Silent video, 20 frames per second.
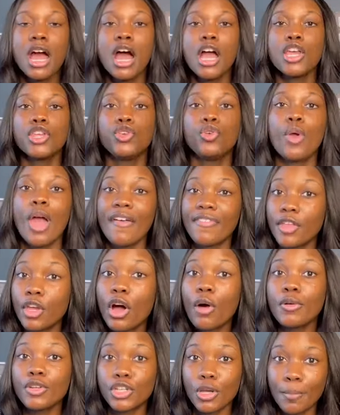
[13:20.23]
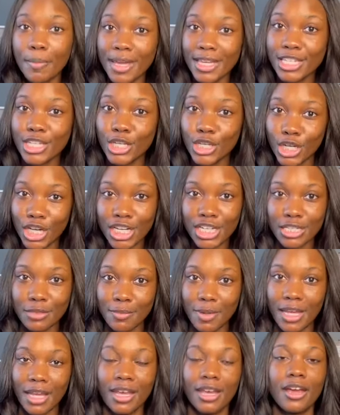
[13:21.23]
You have to go with your best
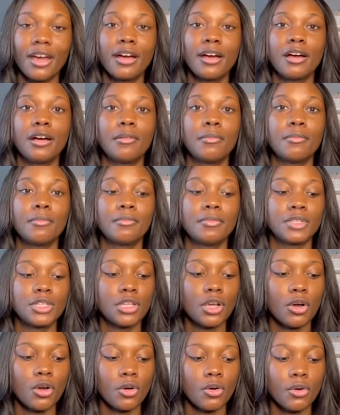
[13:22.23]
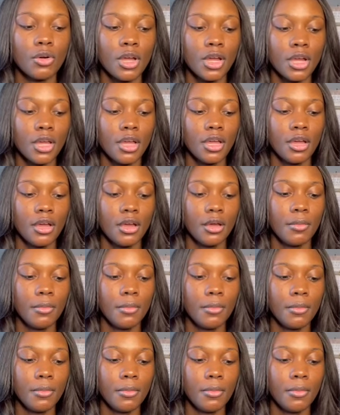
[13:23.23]
judgment. So
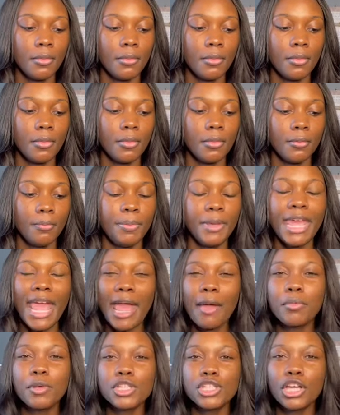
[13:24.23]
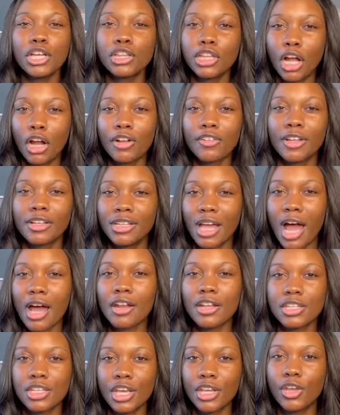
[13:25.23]
be able to learn the
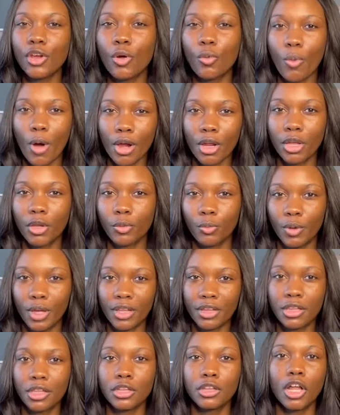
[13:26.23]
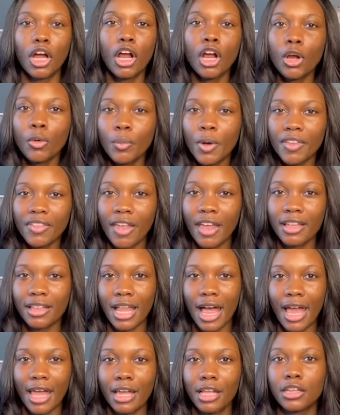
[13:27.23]
doctors that you're working with. Learn what they
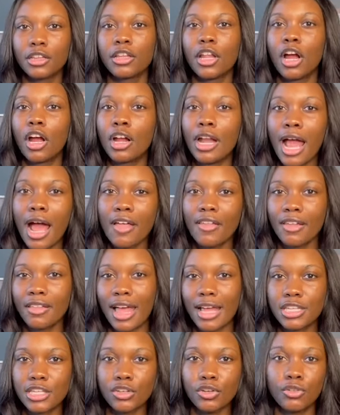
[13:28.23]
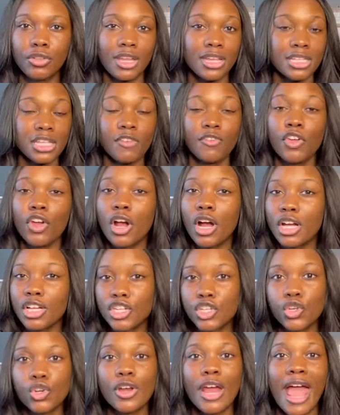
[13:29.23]
like. Learn how they like to do things. If you're
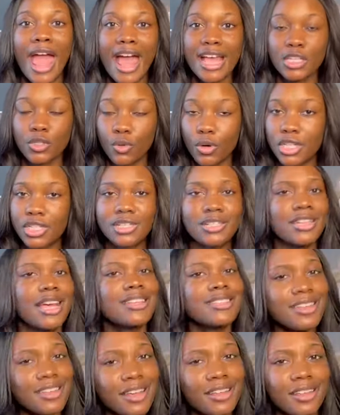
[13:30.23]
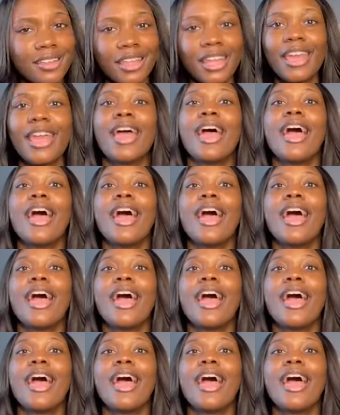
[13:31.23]
unsure, ask questions. That's another thing.